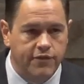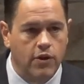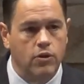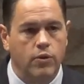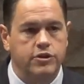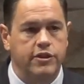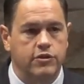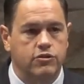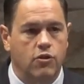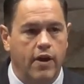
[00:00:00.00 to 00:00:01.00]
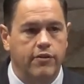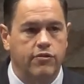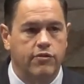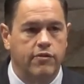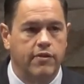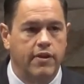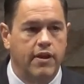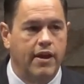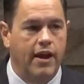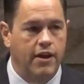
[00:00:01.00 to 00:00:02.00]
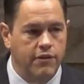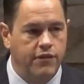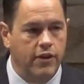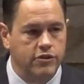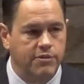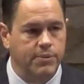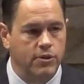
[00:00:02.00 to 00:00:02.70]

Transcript: Christ, and the fellowship of the Holy Spirit.